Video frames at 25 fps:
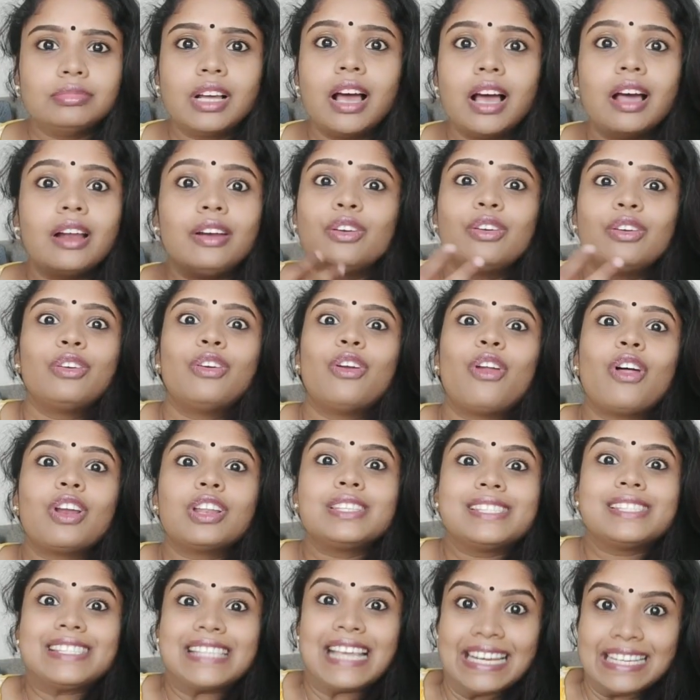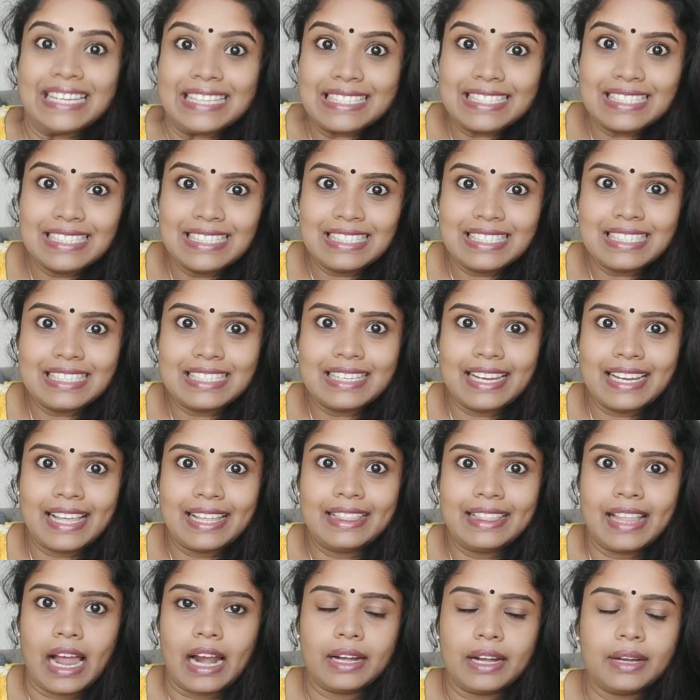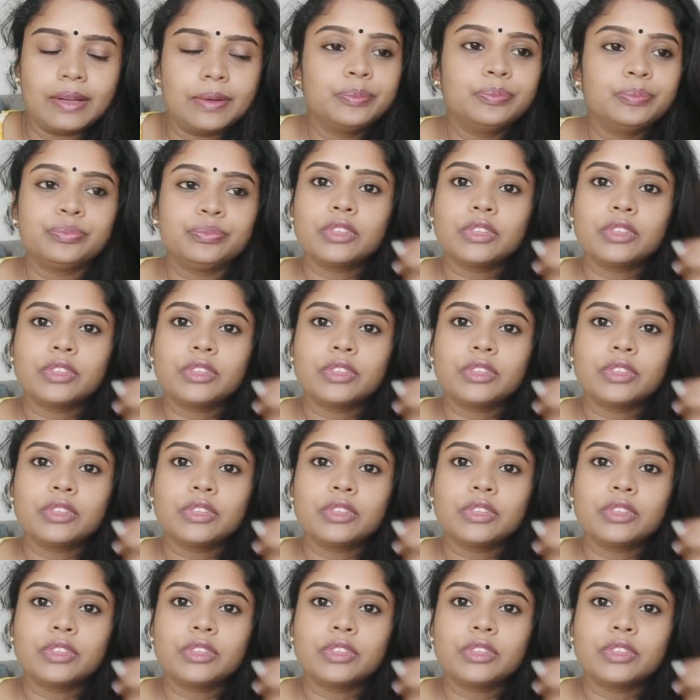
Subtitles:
not sentences like that.